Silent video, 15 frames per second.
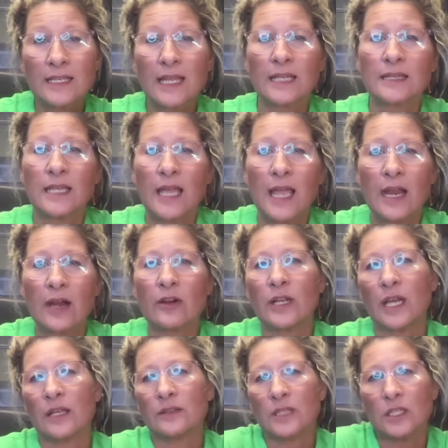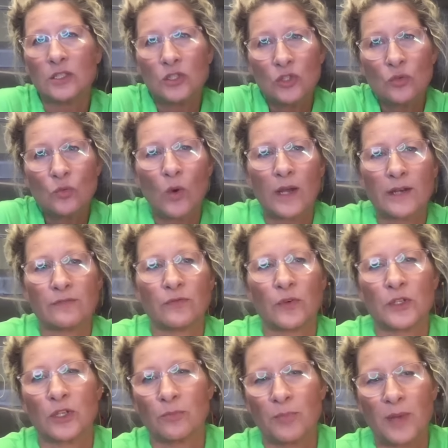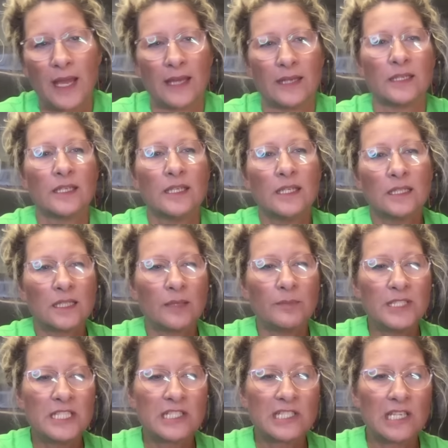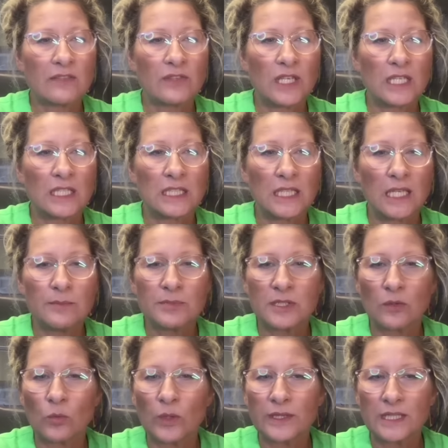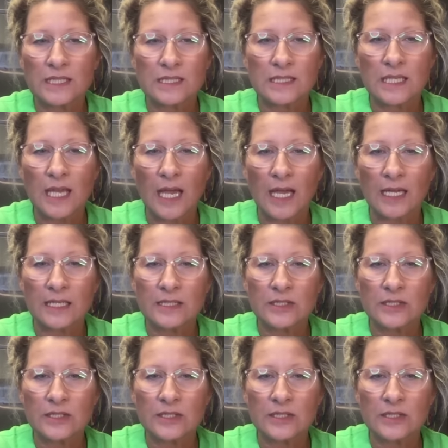get the haircut that you want for your pet. Let me just give you a glimpse of what these guides